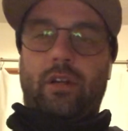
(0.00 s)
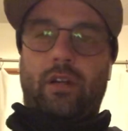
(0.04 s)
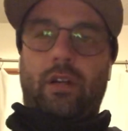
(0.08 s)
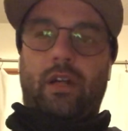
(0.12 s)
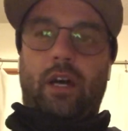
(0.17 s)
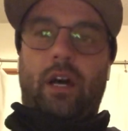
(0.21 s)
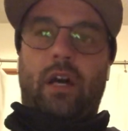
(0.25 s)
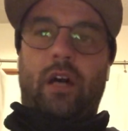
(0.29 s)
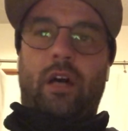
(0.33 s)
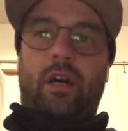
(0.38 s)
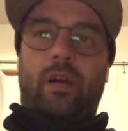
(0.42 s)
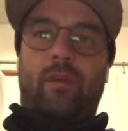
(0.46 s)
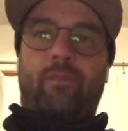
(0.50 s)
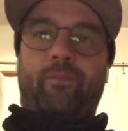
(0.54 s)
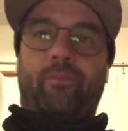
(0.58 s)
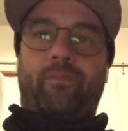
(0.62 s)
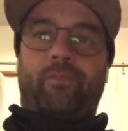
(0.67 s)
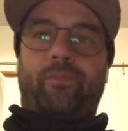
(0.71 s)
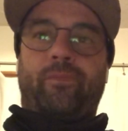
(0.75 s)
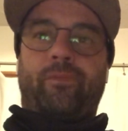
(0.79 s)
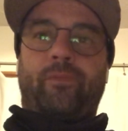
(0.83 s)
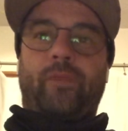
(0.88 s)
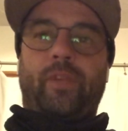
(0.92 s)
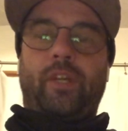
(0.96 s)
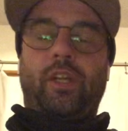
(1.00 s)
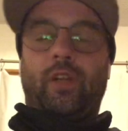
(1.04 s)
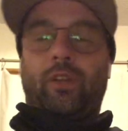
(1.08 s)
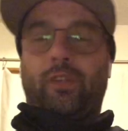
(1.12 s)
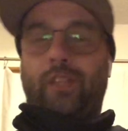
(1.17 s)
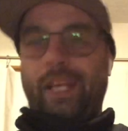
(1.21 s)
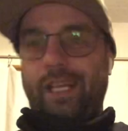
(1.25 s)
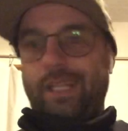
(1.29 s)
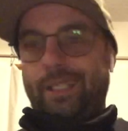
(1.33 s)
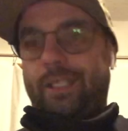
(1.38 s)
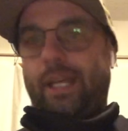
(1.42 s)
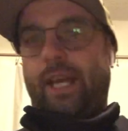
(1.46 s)
um, you know,
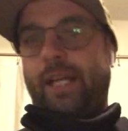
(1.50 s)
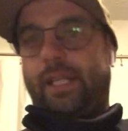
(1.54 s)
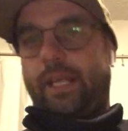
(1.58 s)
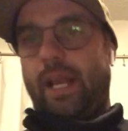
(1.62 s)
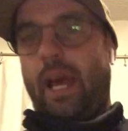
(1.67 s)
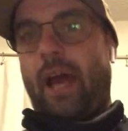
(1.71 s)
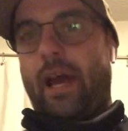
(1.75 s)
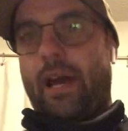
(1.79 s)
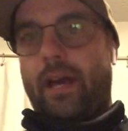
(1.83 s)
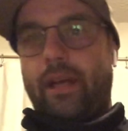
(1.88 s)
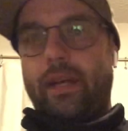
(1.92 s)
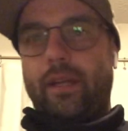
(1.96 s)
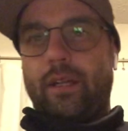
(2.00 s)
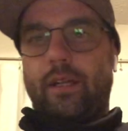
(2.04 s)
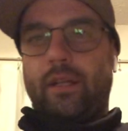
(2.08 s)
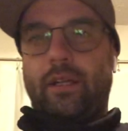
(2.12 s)
things like that.